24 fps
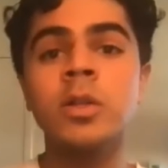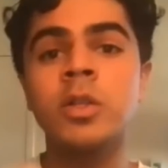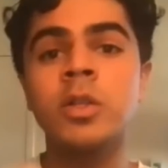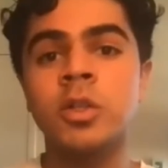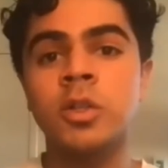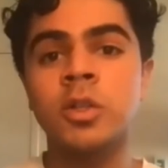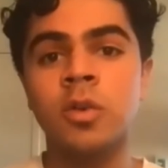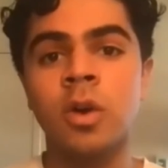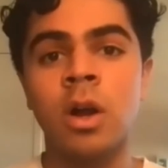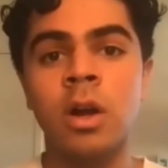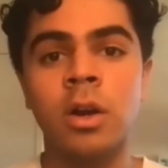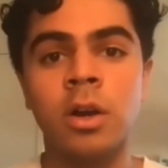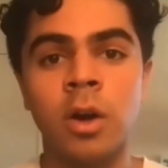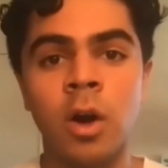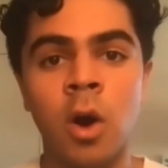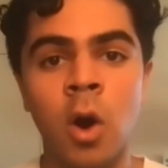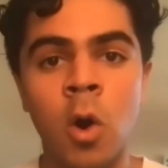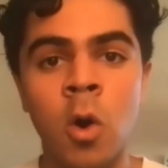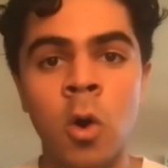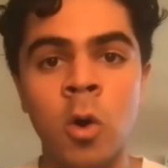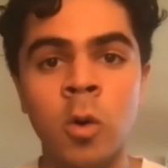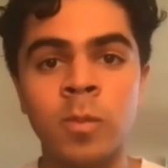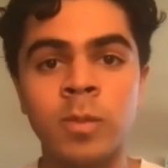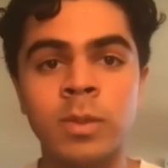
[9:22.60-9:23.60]
stronger
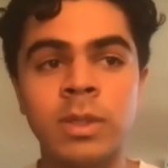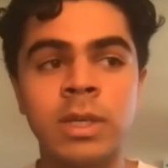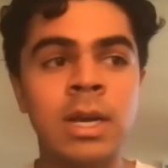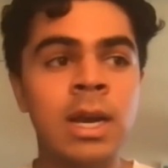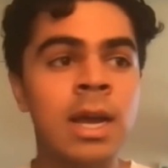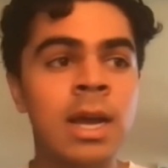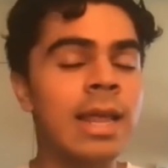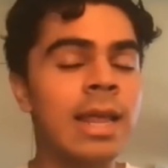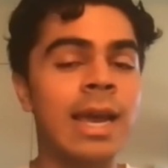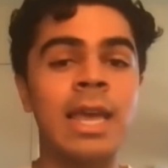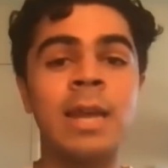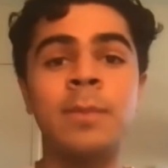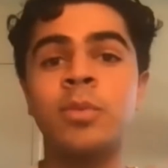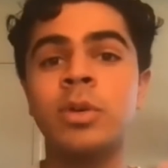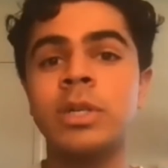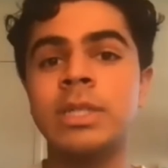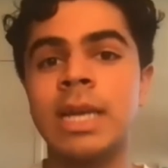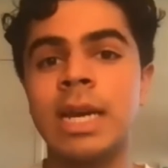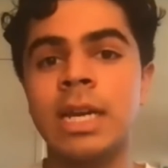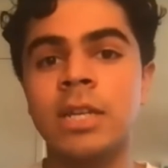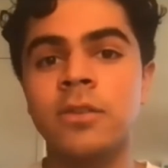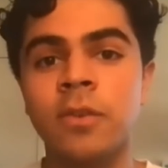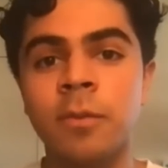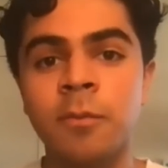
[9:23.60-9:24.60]
homes that can
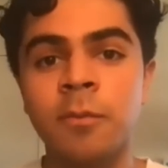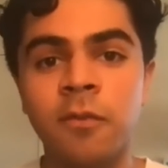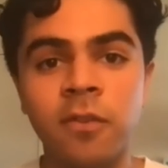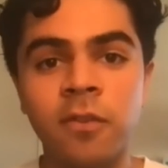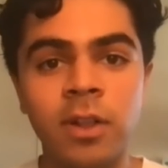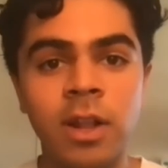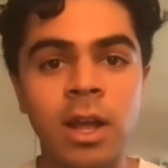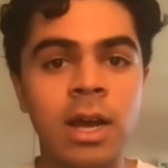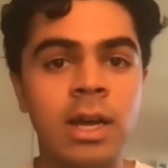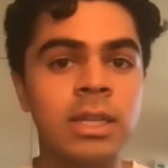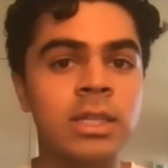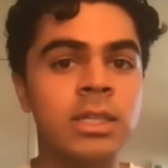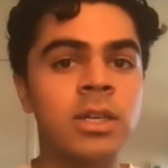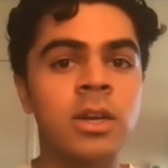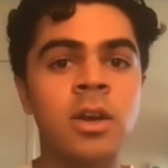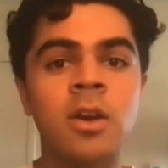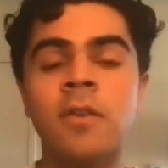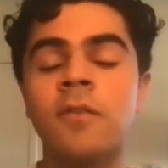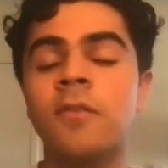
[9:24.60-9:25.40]
protect from floods,